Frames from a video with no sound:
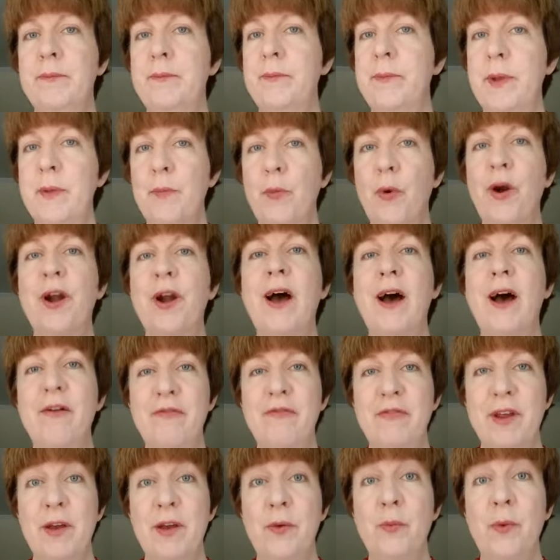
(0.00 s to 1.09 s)
be more
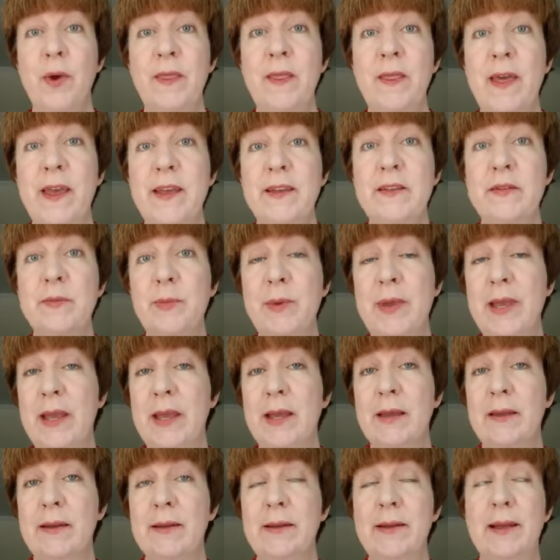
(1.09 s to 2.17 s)
confident when they
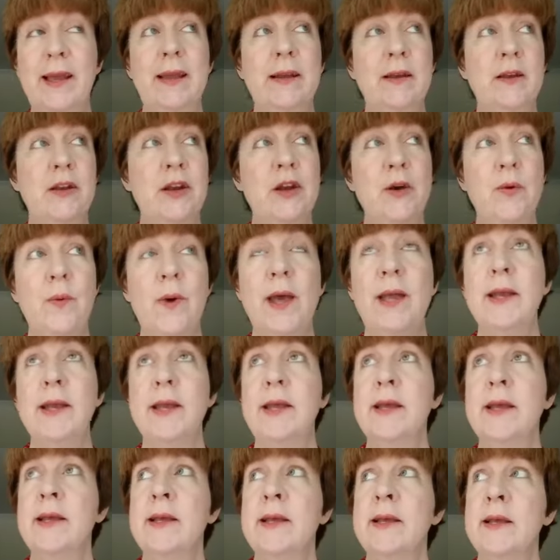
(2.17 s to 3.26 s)
speak. And you know what?
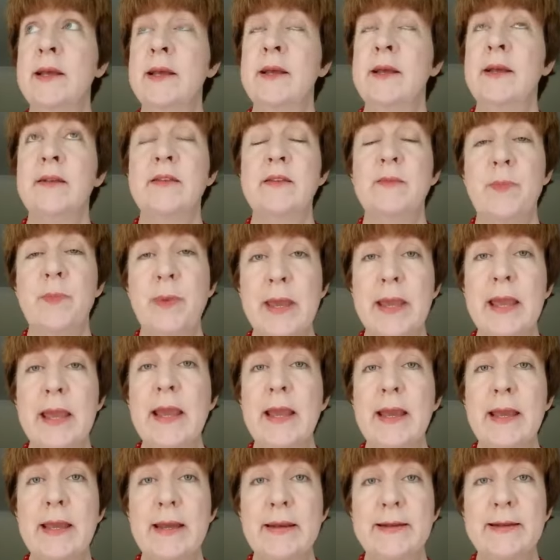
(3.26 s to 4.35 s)

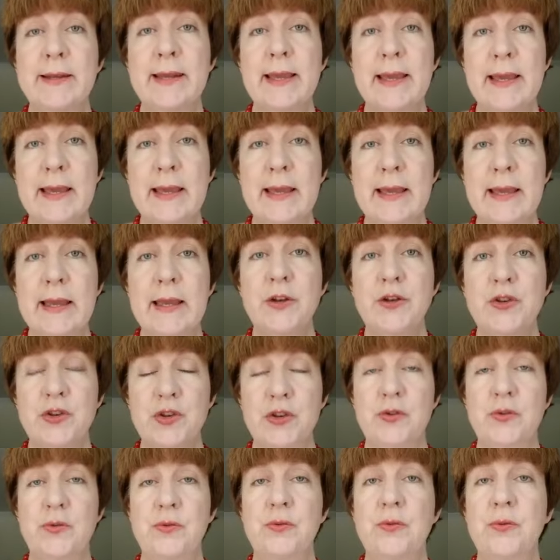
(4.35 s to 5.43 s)
Speaking is the key
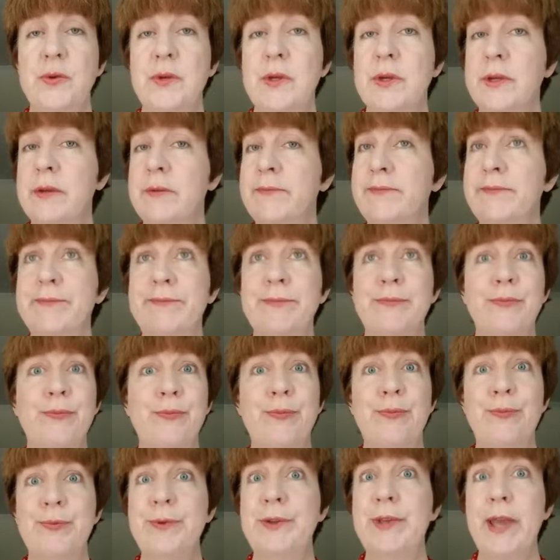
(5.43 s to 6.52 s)
to
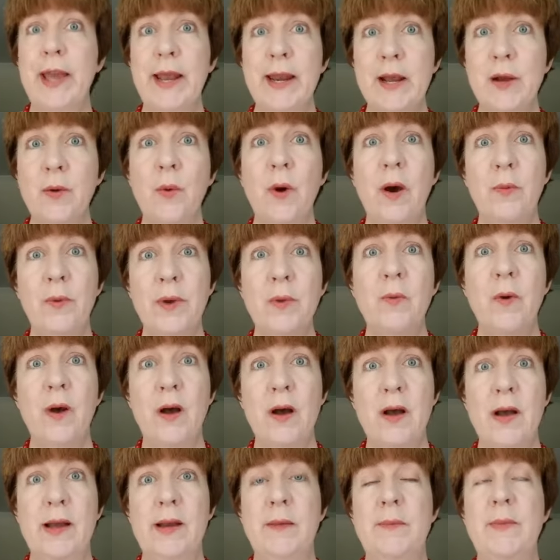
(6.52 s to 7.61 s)
getting what we
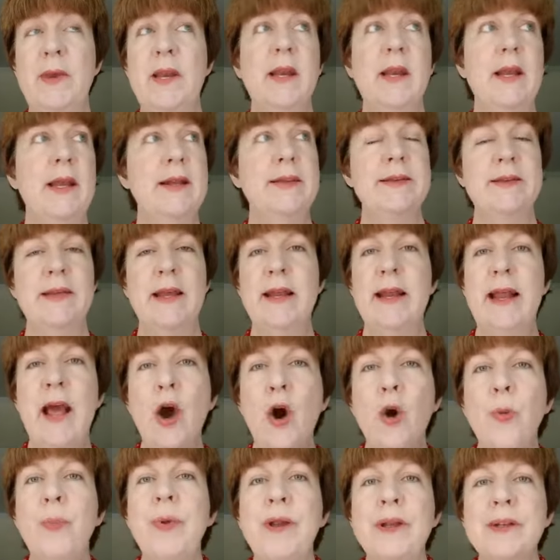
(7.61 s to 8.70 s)
want. I mean, it
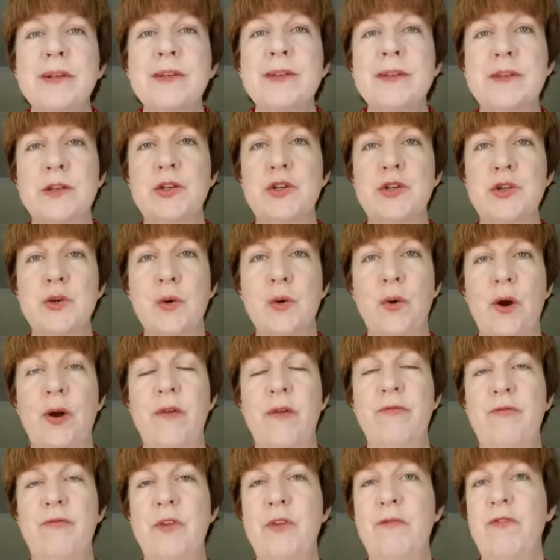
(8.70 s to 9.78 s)
opens the door.
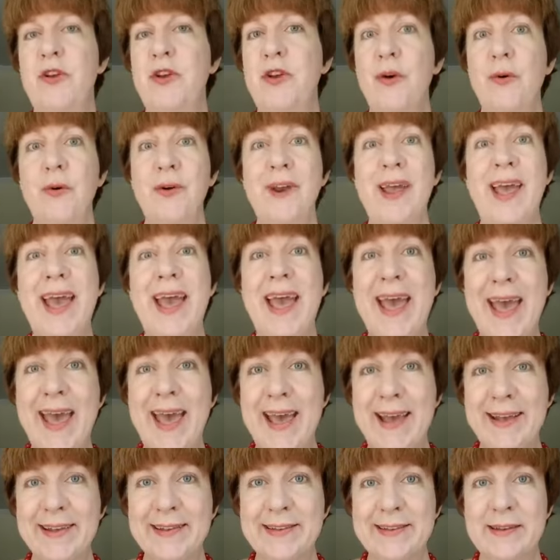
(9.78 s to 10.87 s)
If you don't
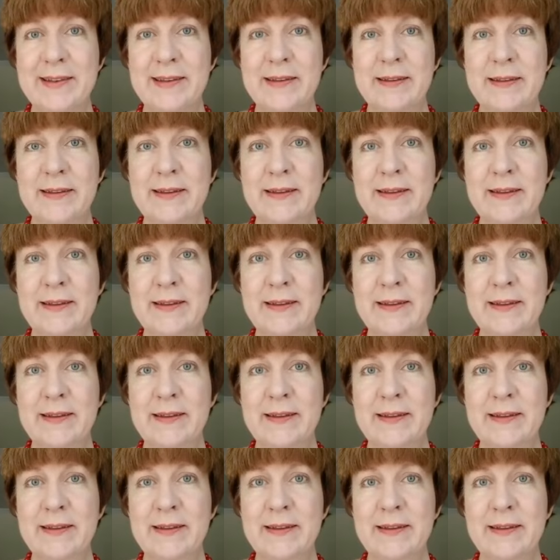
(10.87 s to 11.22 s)
ask,